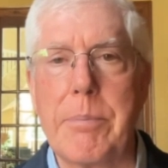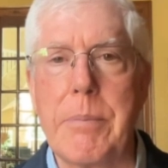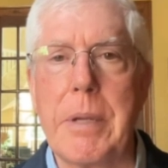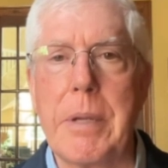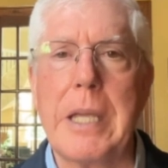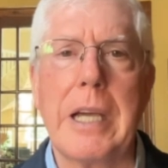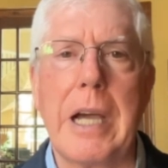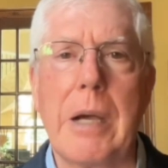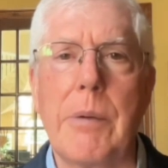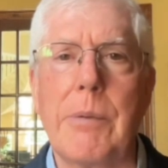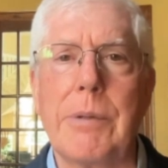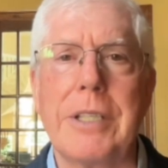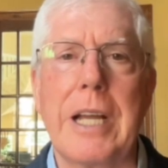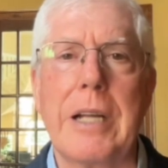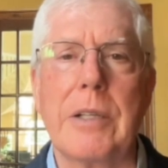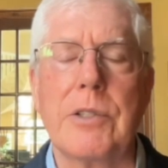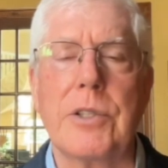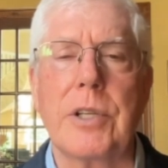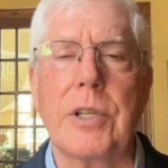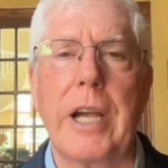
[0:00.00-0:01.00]
me, I was
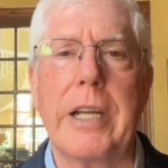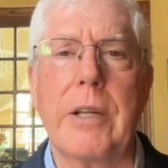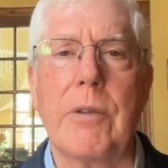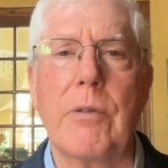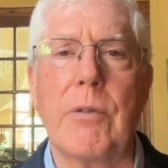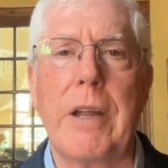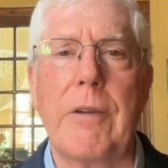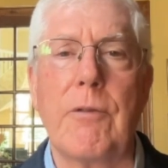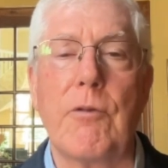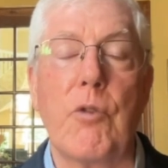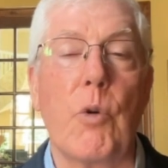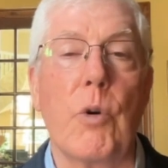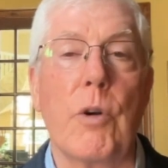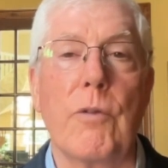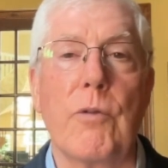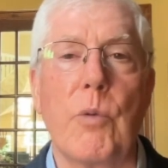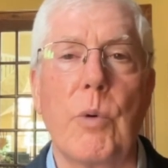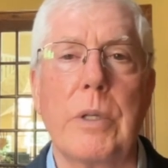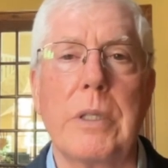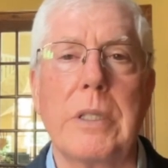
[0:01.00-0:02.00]
outside of that 4 to
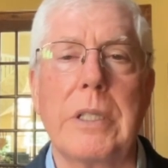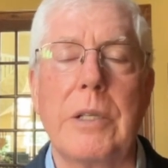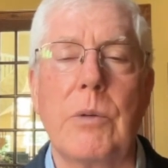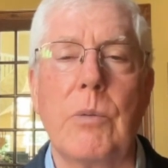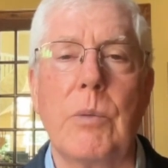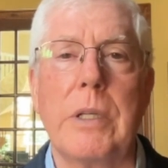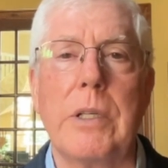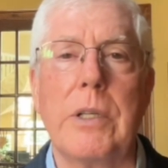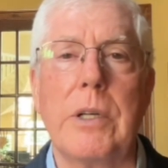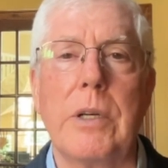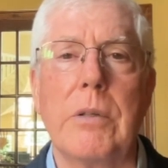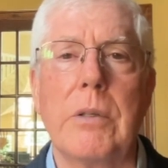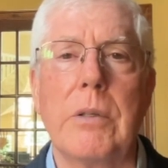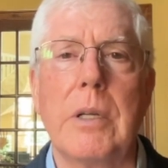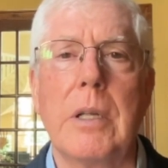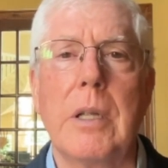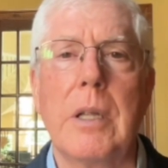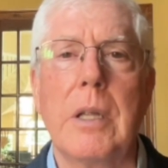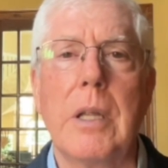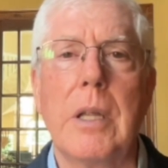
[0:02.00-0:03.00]
14 window.
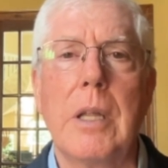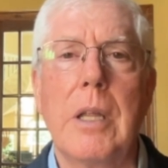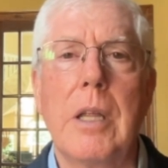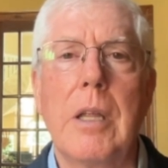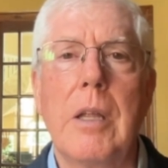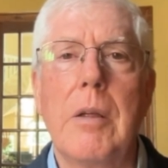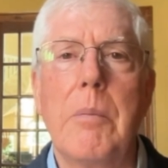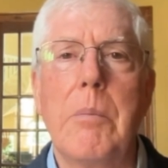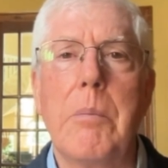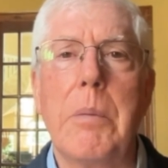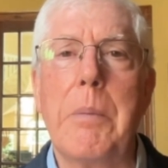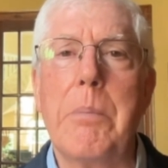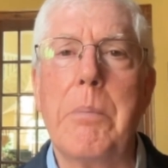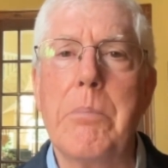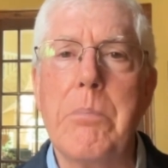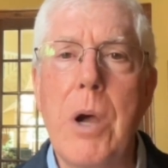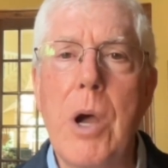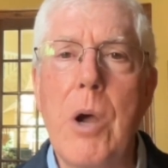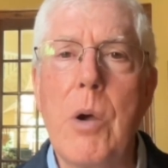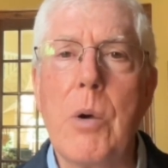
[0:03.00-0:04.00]
But
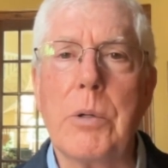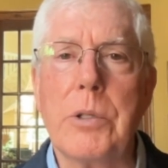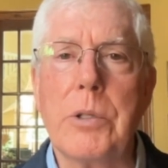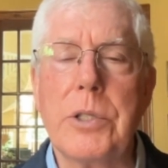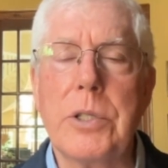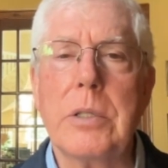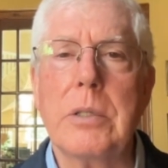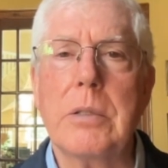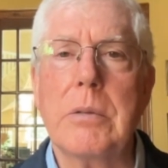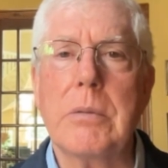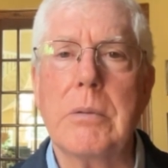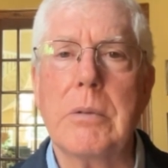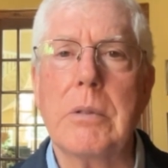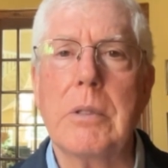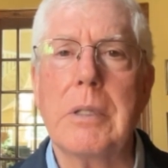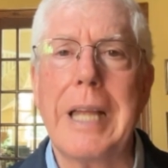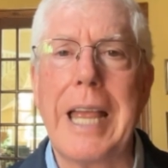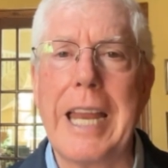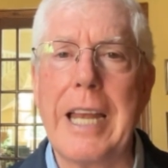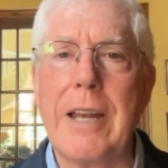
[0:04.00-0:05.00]
most,
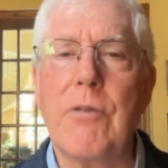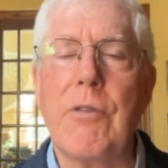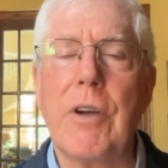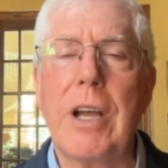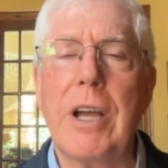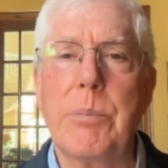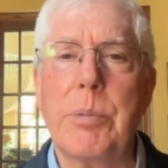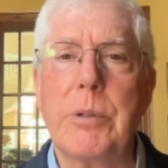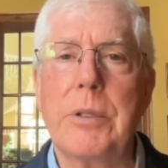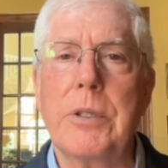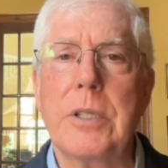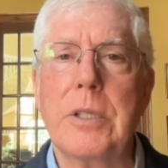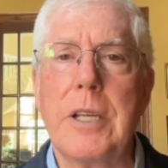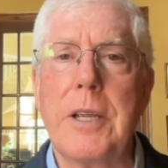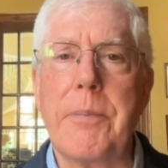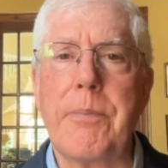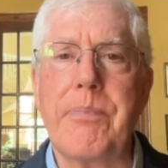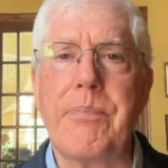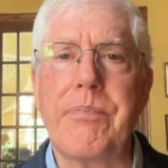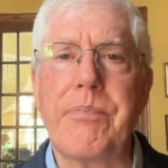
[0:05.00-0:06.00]

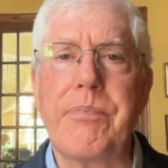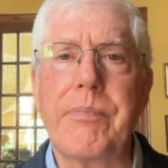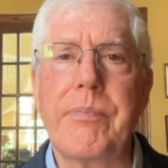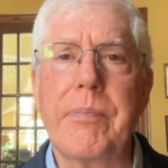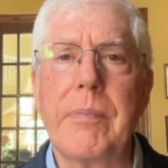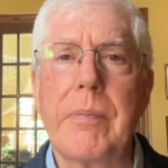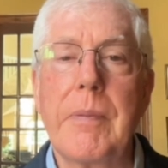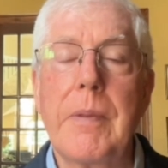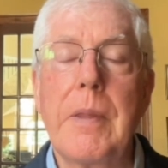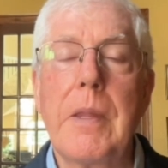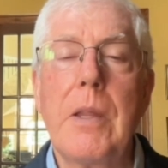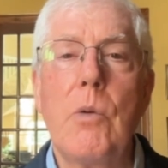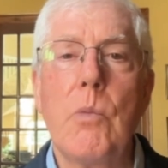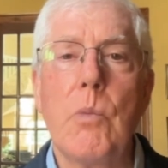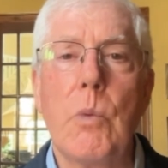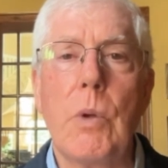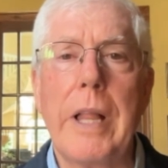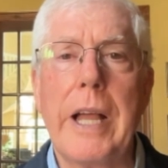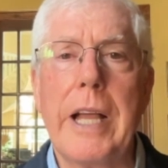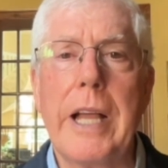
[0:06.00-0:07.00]
85%,
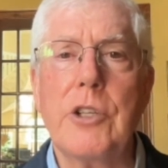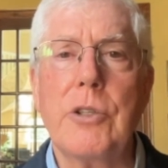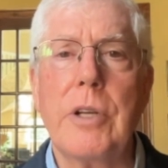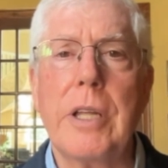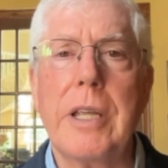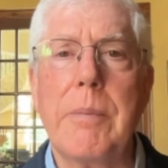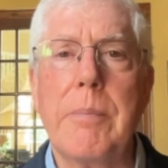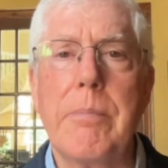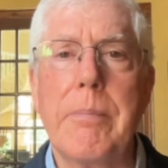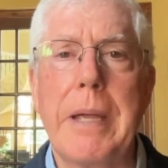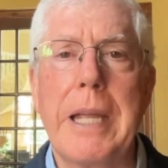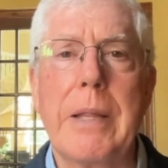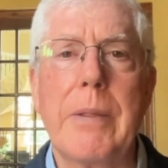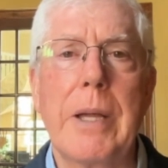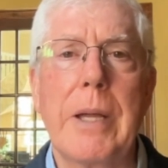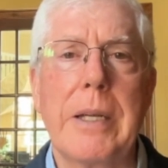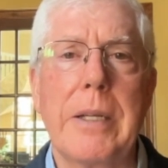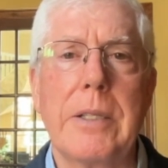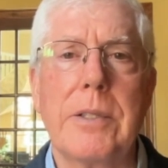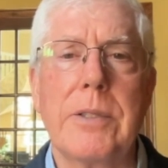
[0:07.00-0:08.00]
will actually make
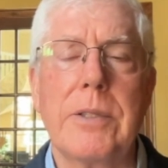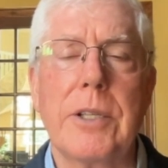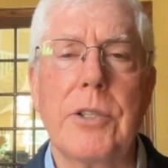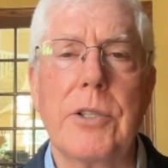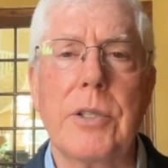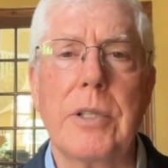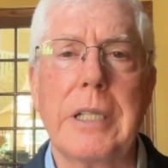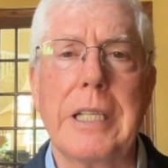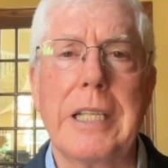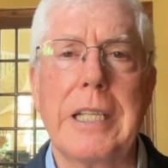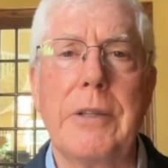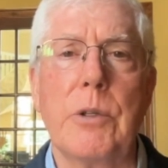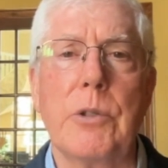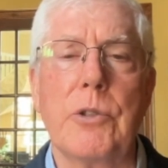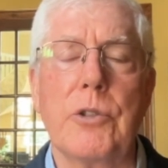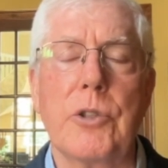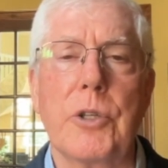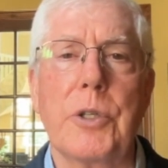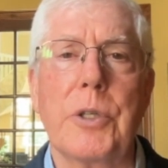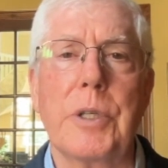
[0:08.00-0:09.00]
that decision in
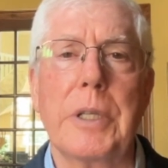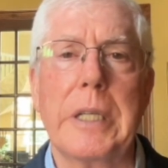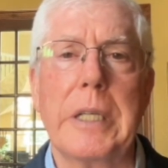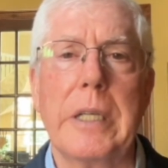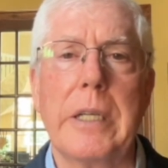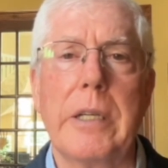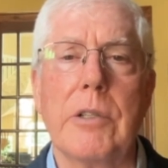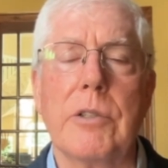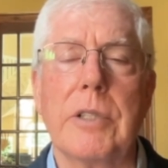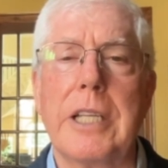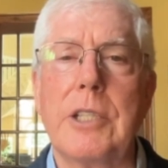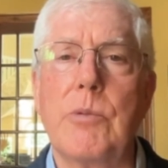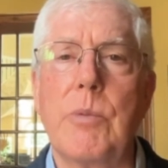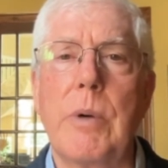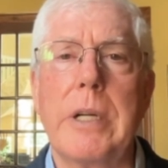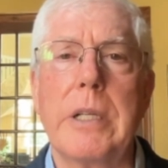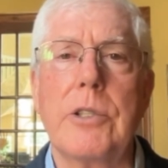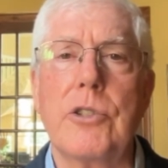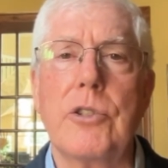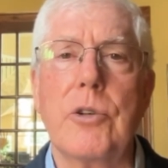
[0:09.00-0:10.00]
those early years. That's
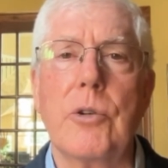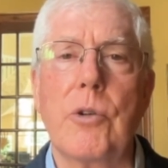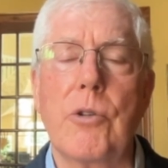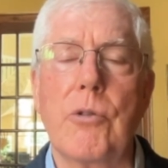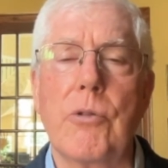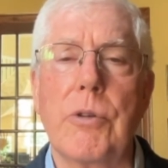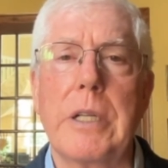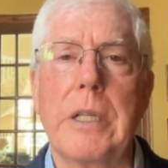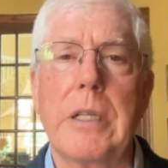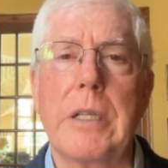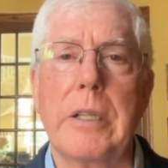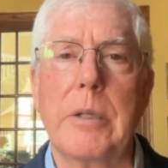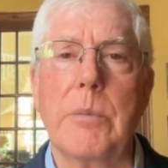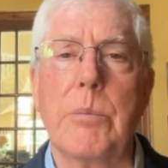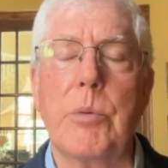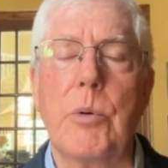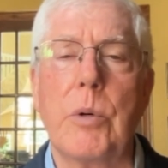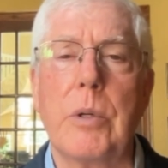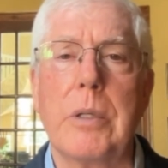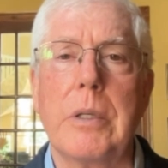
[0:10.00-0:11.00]
why it's so critically
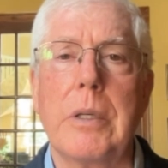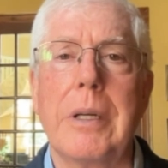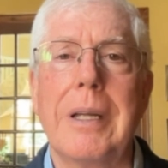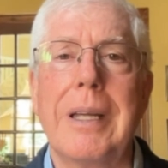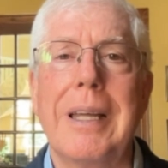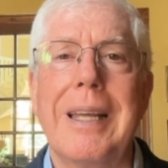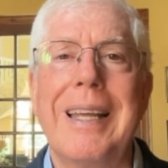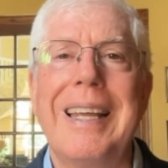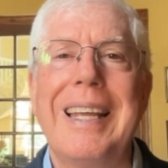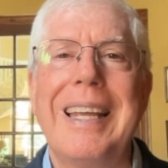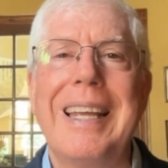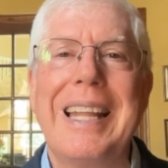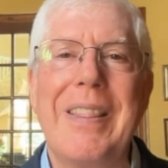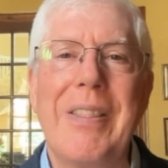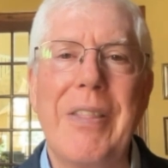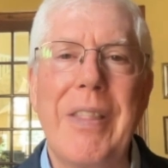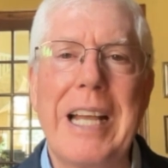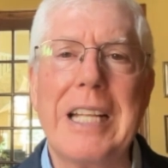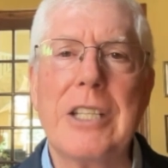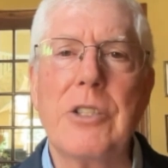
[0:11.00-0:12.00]
important.
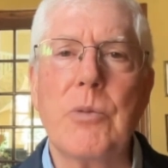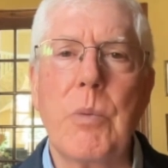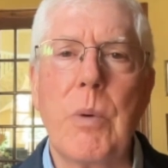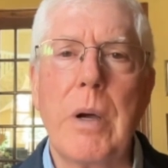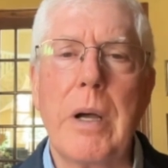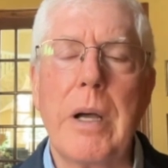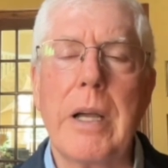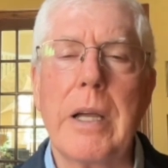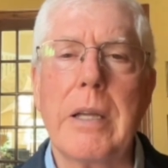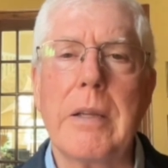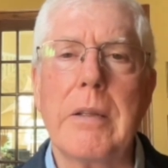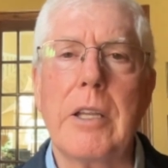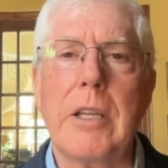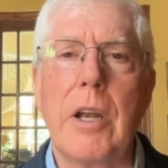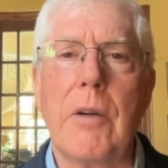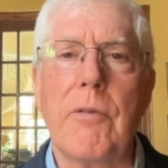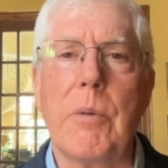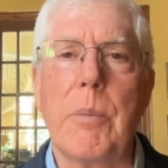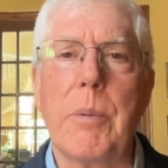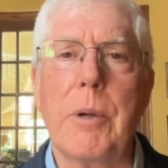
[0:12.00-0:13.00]
And that's why, you
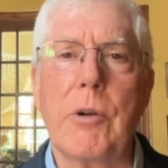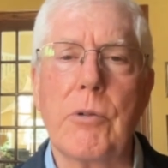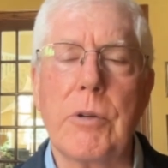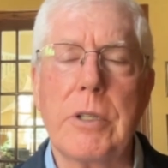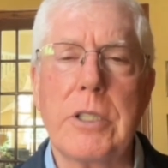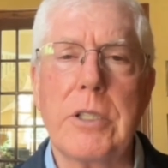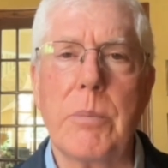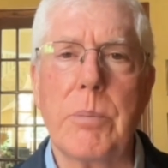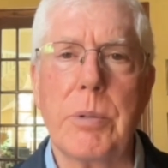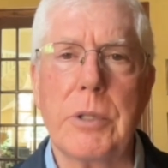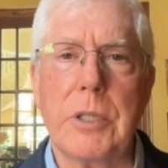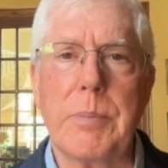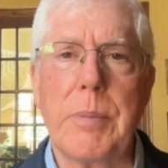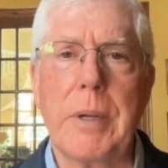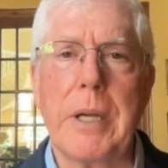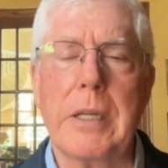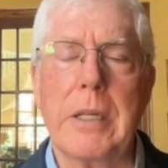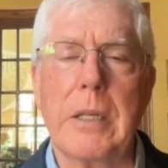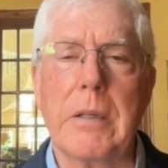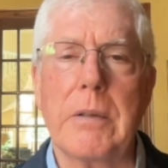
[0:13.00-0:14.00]
know, from a Christian
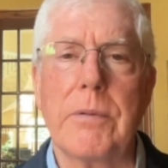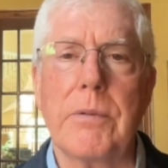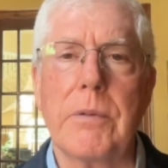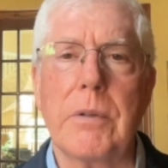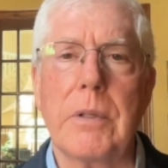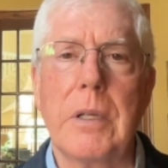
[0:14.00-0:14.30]
perspective,